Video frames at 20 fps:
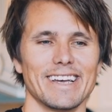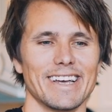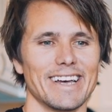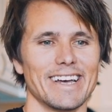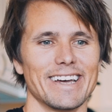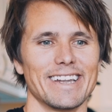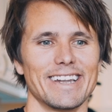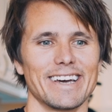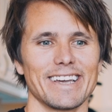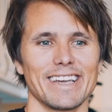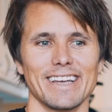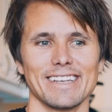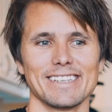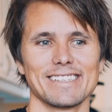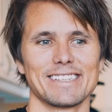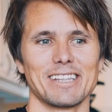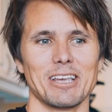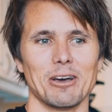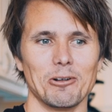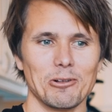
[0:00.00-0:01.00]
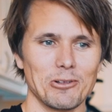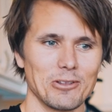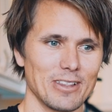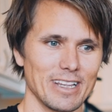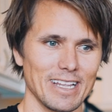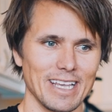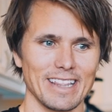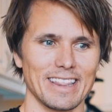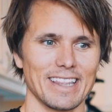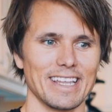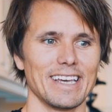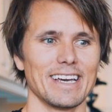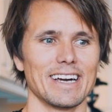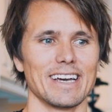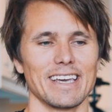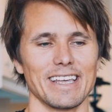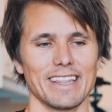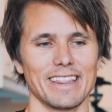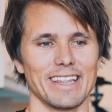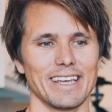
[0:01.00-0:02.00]
And I guess the only thing
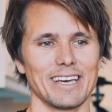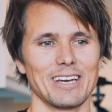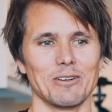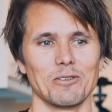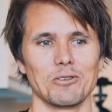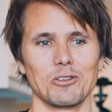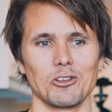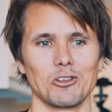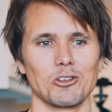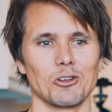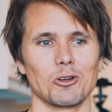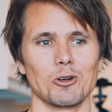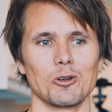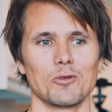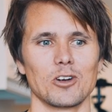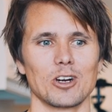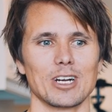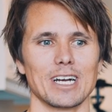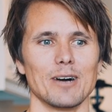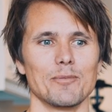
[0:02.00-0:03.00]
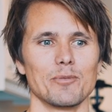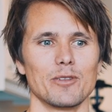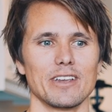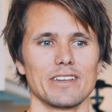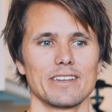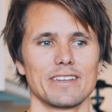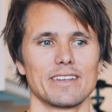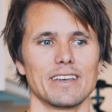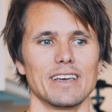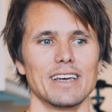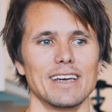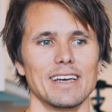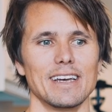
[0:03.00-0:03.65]
I can think of to sort of overcome this